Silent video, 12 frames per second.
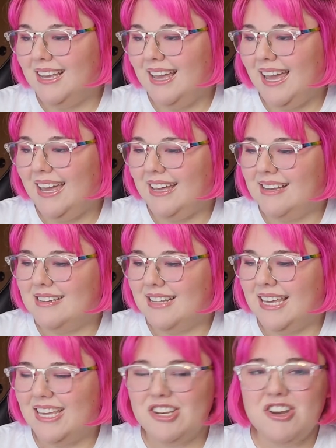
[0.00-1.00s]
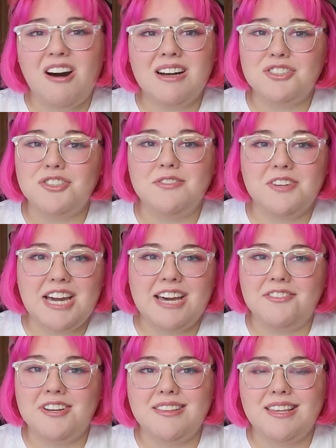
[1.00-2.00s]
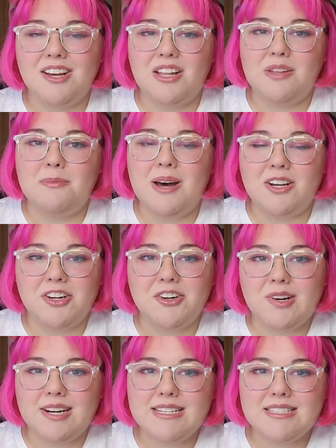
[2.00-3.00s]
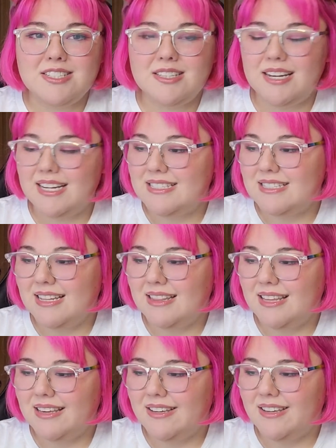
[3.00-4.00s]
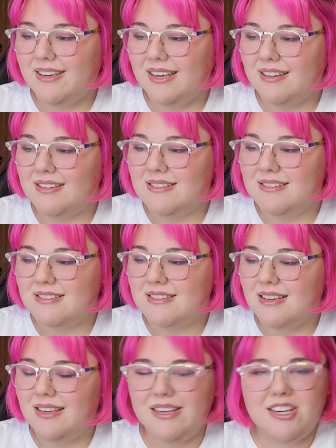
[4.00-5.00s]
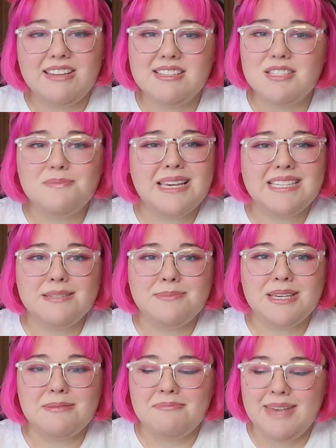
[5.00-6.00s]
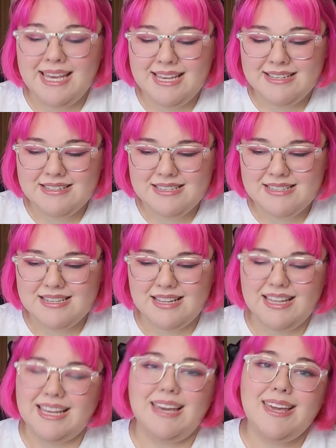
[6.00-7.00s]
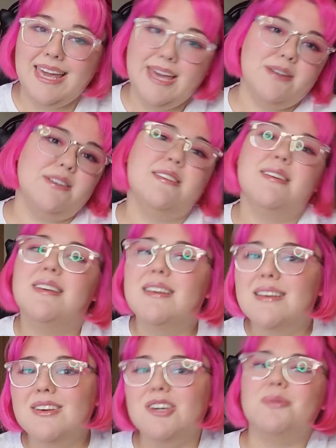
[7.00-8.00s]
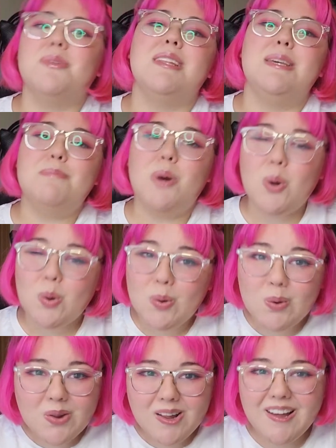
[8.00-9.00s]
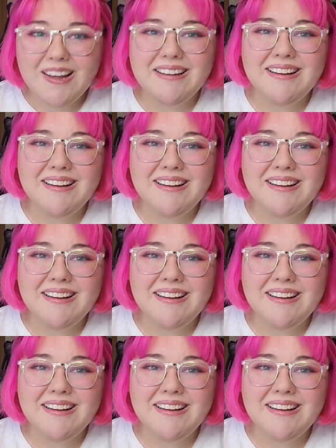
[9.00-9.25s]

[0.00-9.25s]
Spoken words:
and like knocks over everything on the monitorizer that I set there, and it just makes a big mess. Like I can't really pull